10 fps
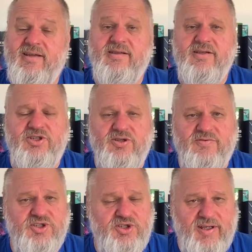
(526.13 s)
The
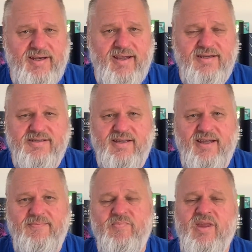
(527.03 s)
sherry is
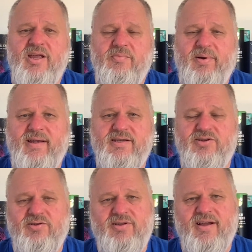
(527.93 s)
there, but it's
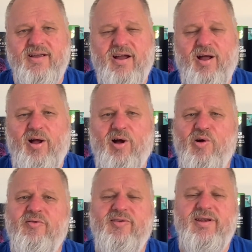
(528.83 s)
not like an
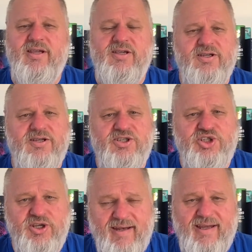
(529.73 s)
overly
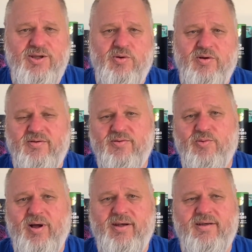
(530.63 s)
sherried
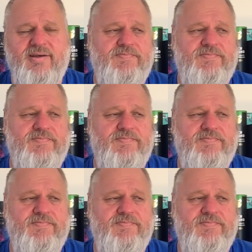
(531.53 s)
one.